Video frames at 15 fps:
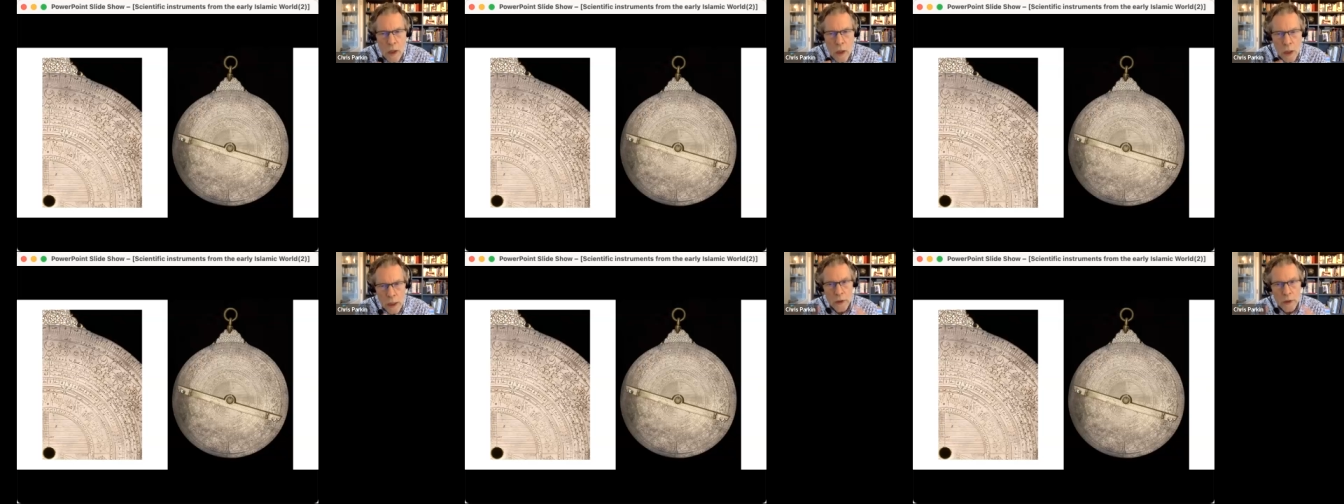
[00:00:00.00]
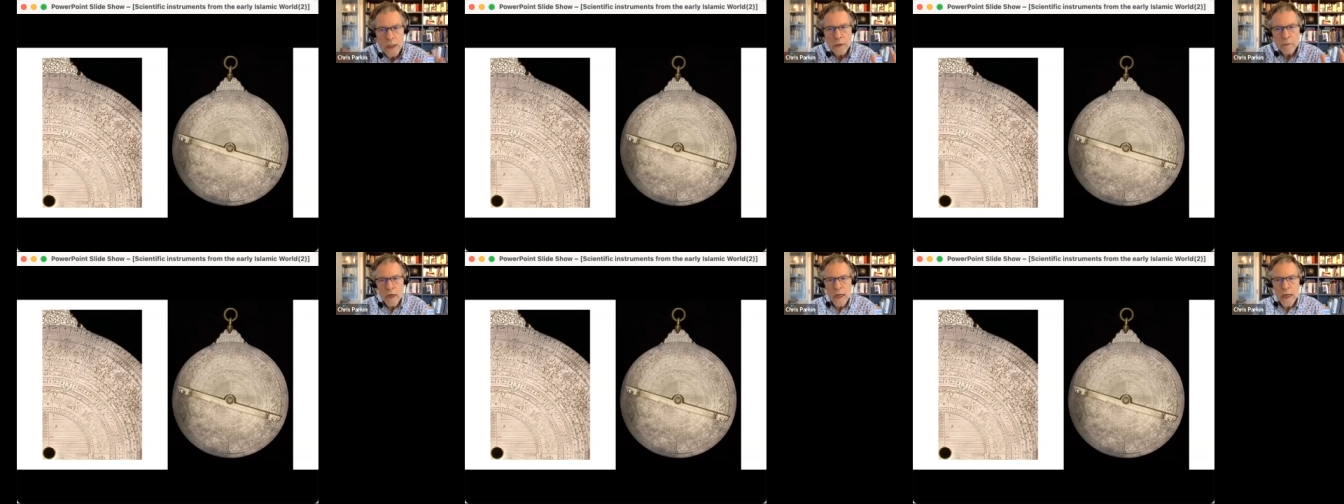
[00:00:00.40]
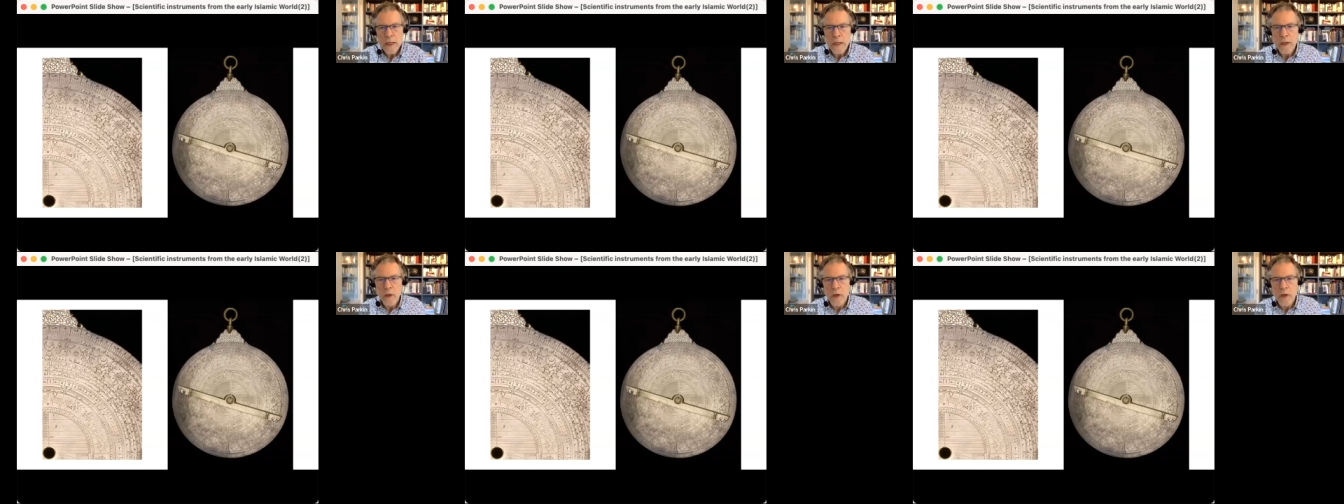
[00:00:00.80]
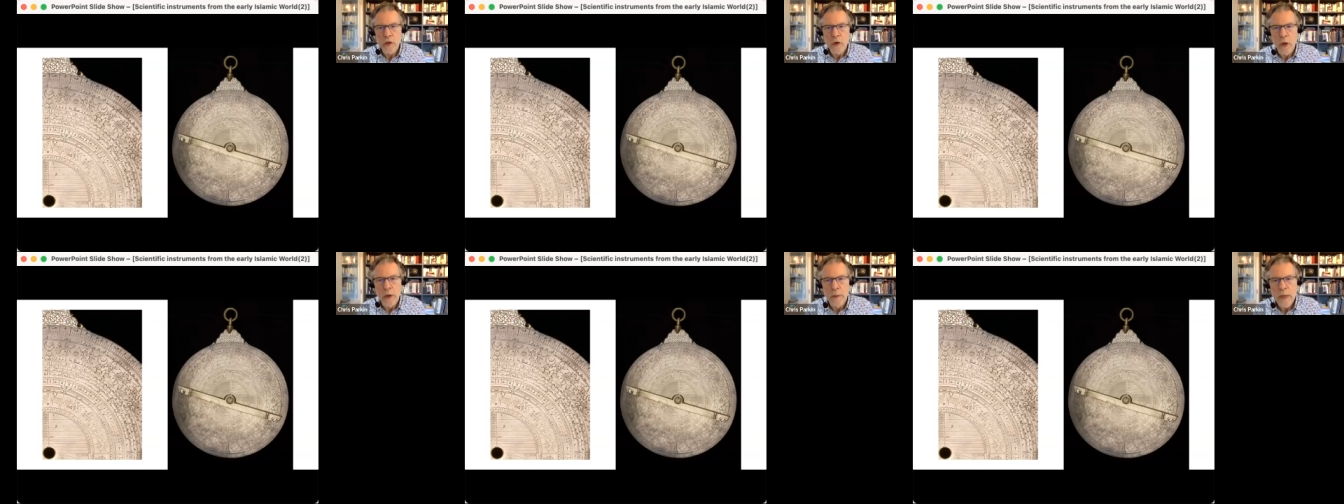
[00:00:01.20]
Closely related to
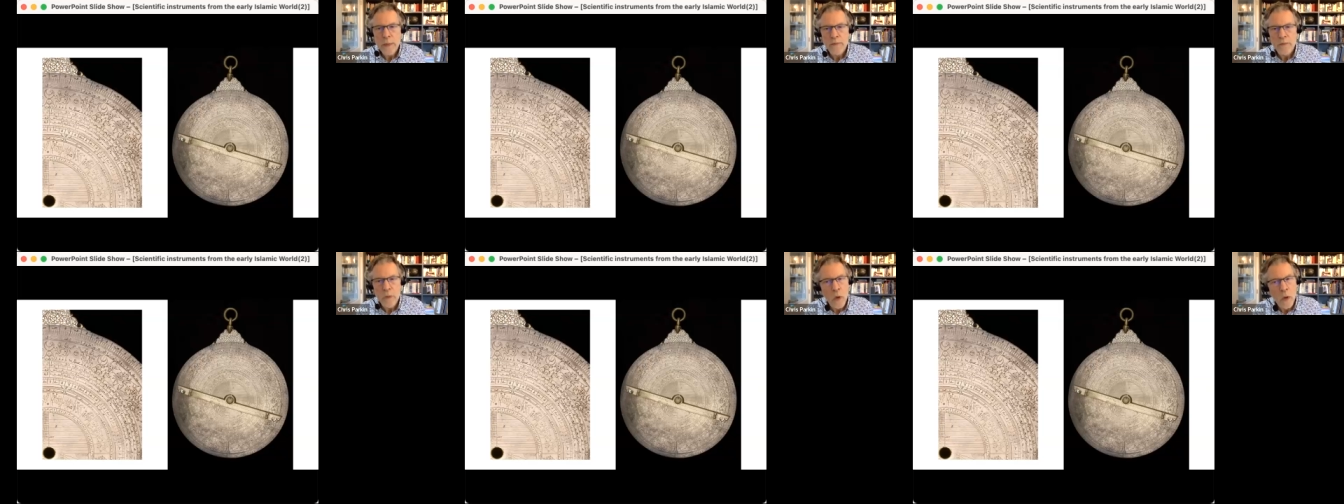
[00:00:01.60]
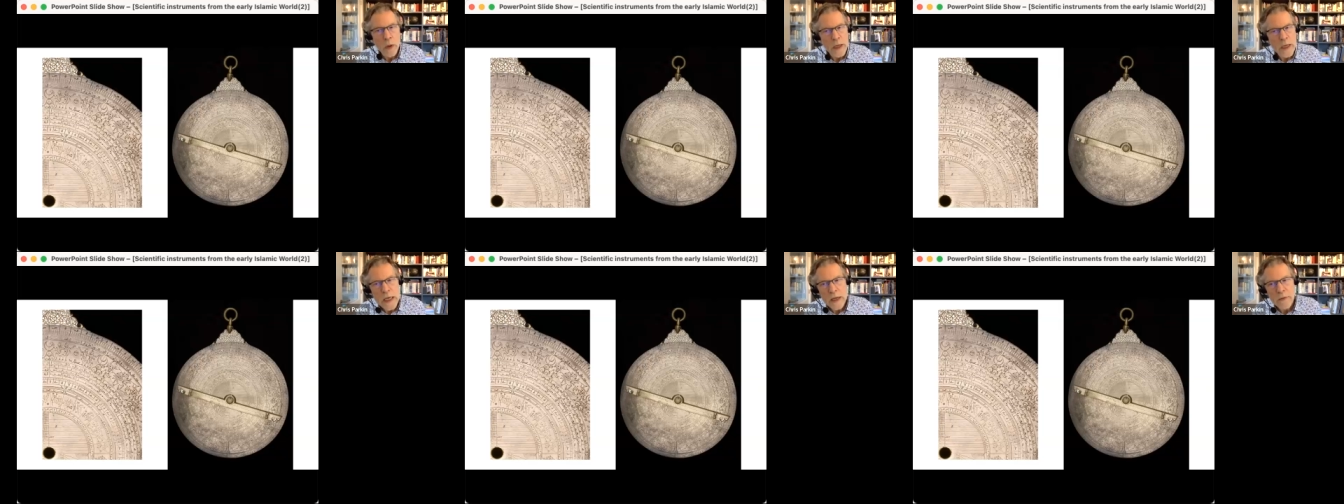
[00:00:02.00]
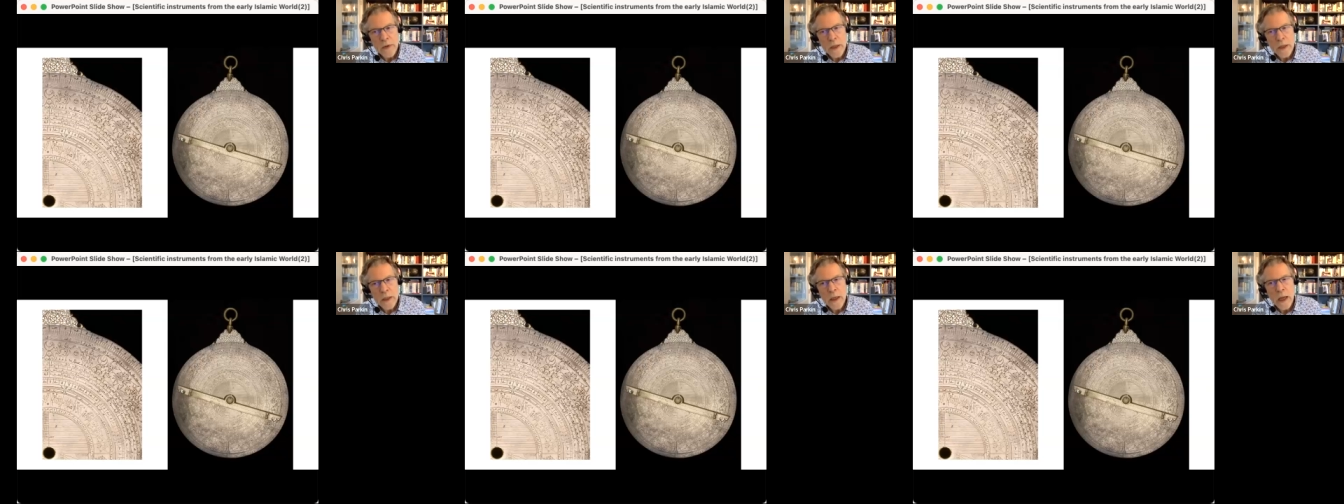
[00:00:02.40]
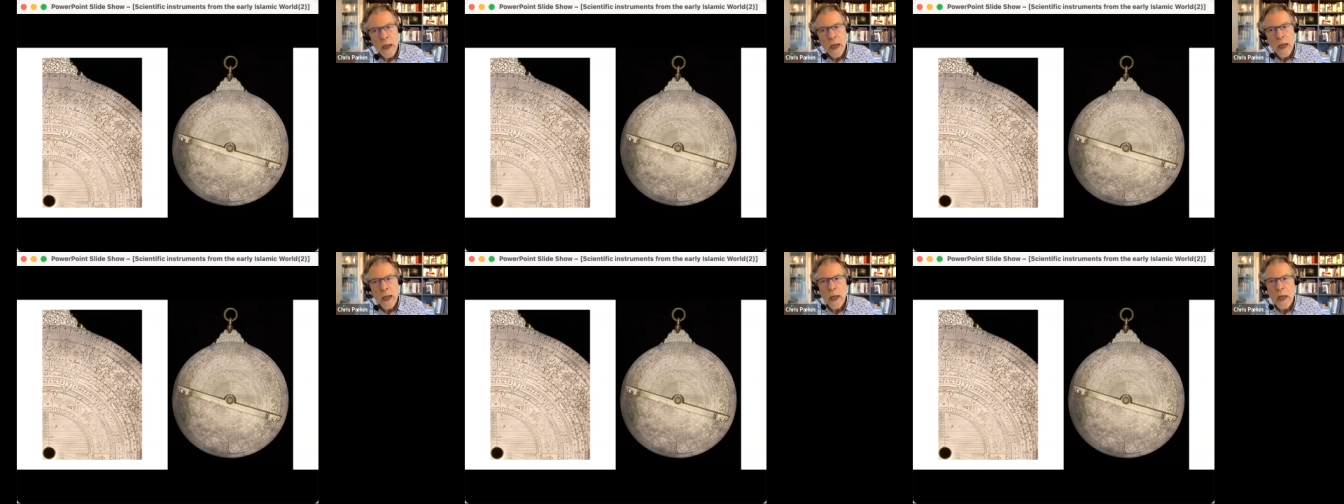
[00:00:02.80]
astronomy, or even
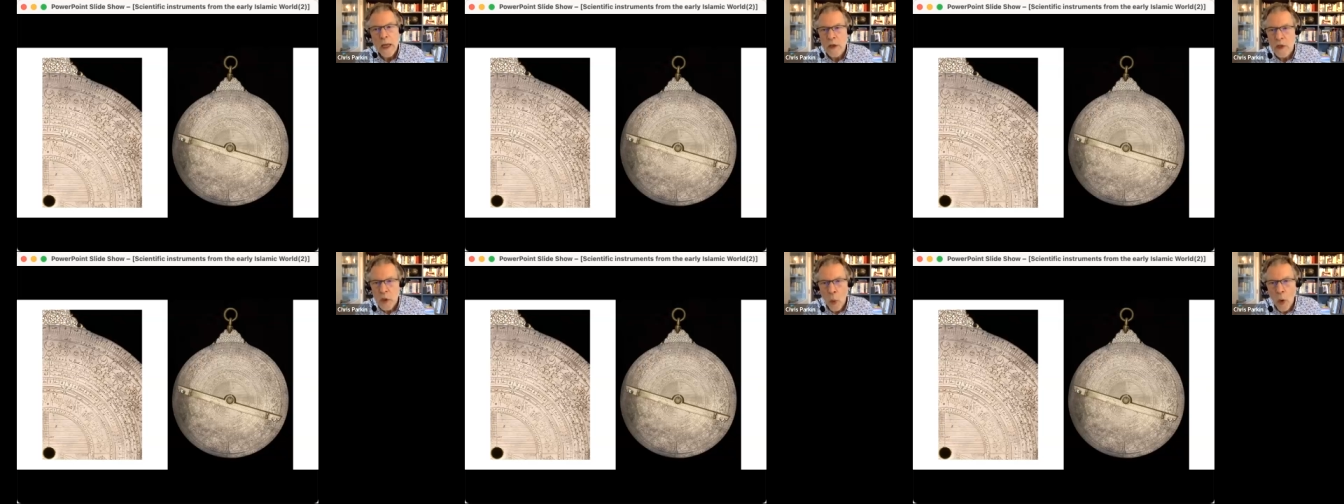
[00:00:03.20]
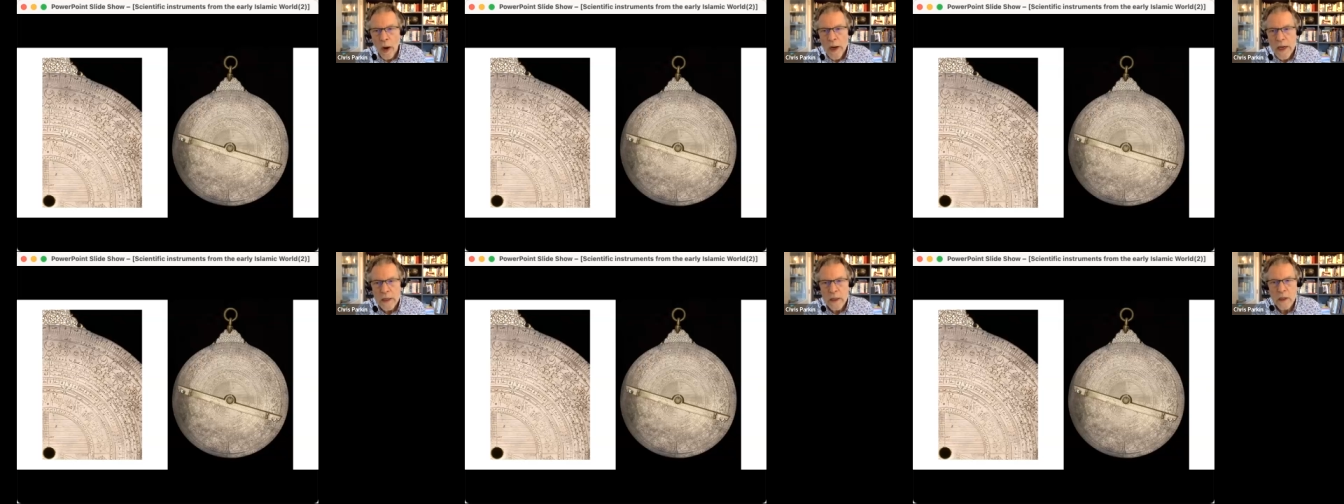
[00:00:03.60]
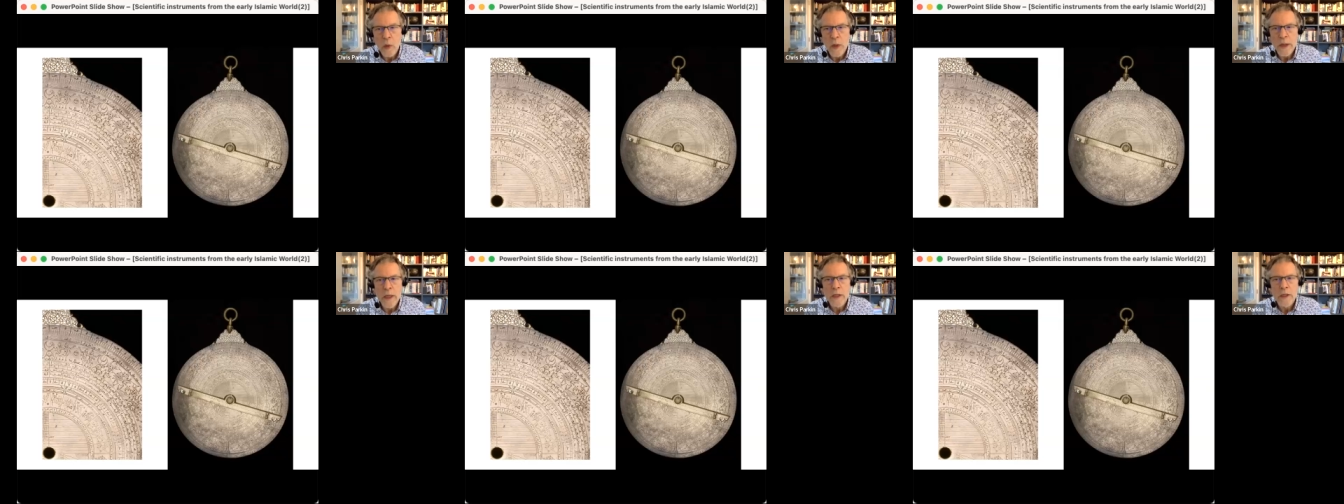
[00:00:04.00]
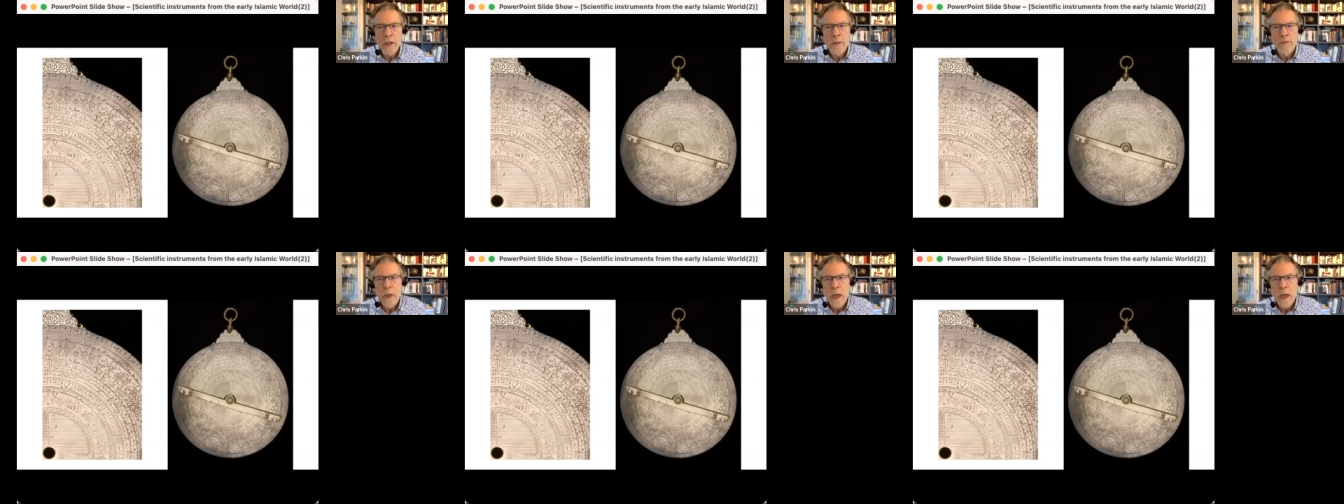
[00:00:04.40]
entwined with it,